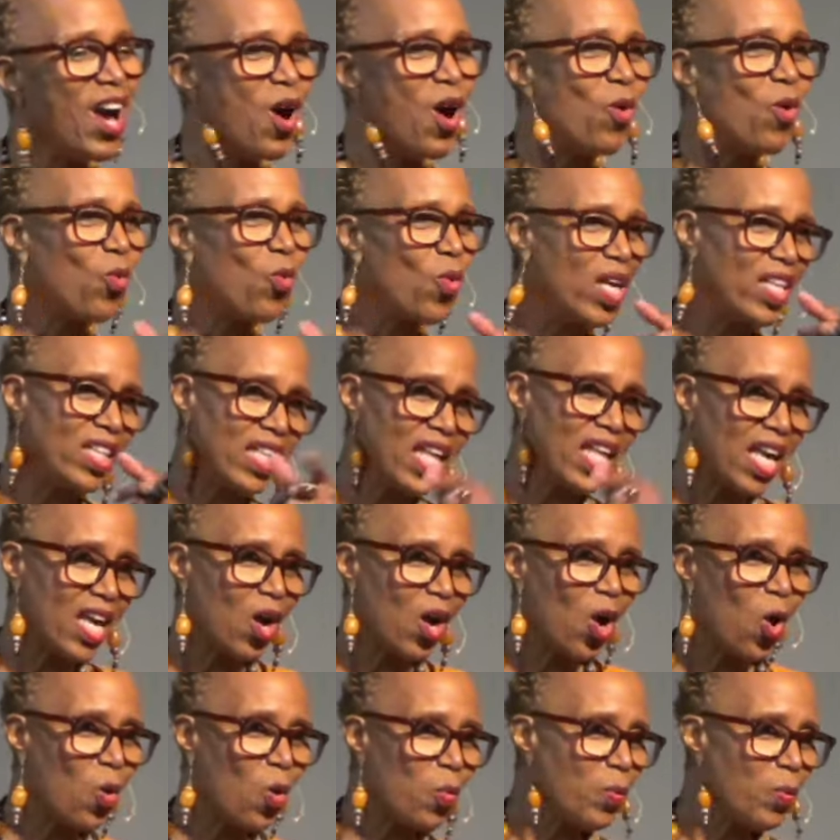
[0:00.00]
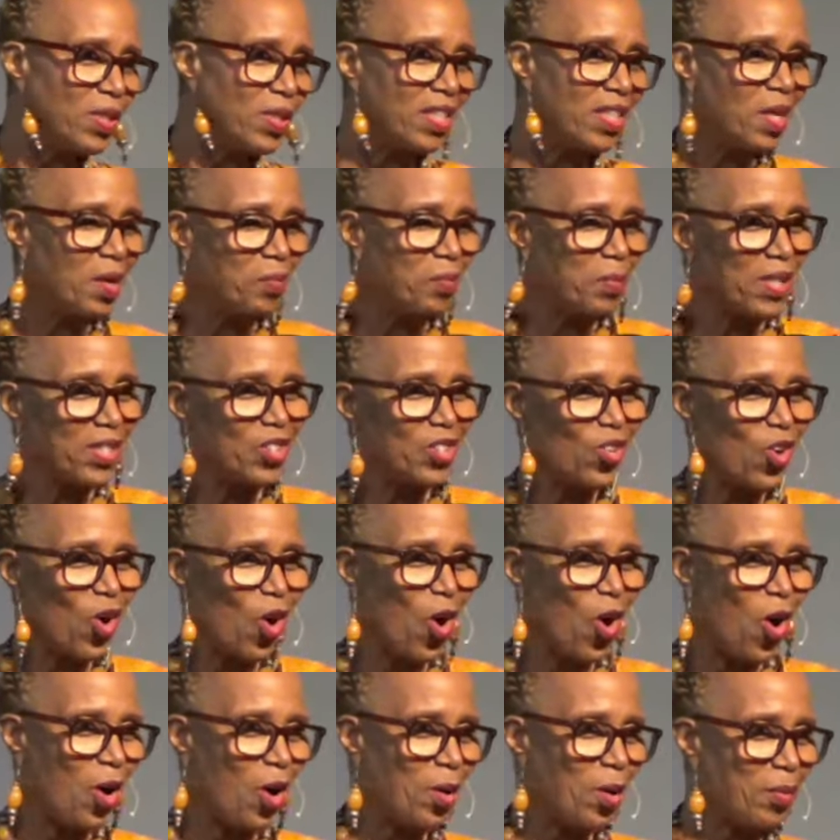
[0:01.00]
When they opened up his
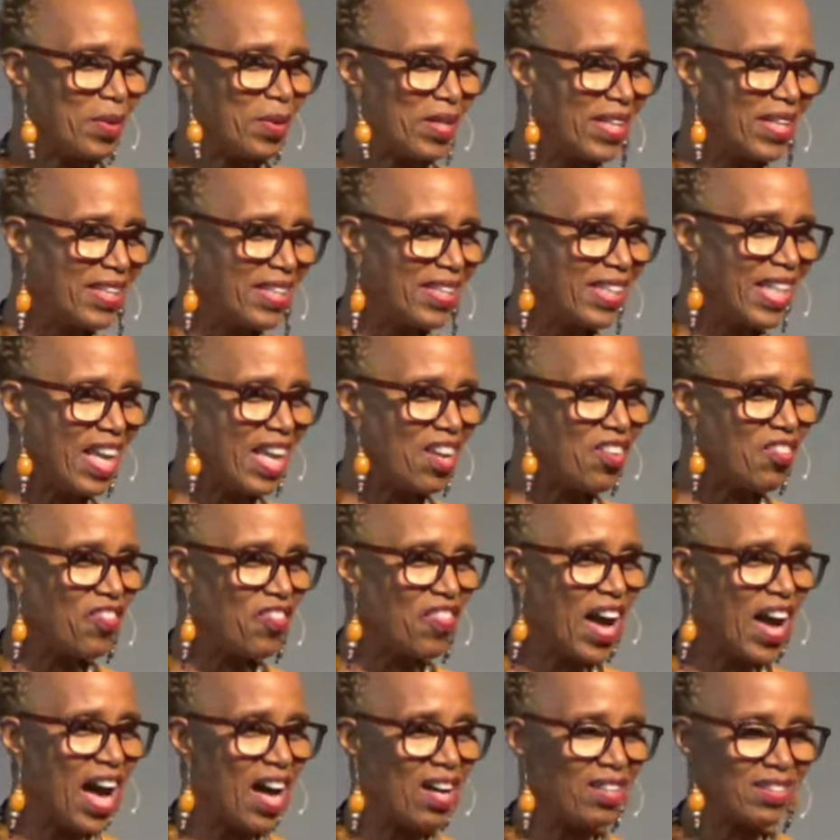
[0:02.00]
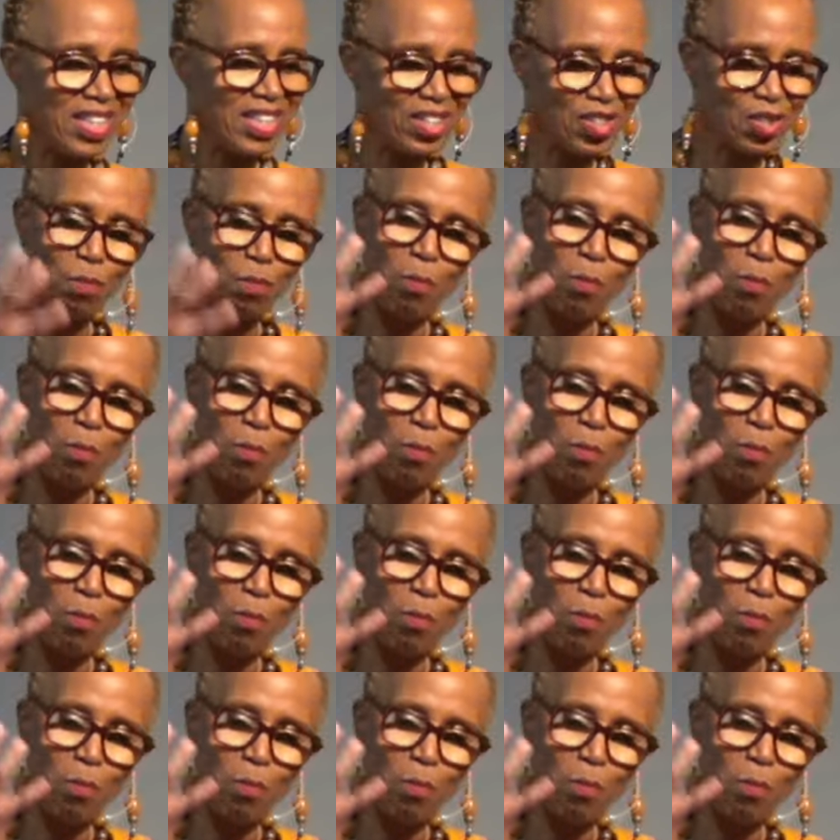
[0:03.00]
arm, they found this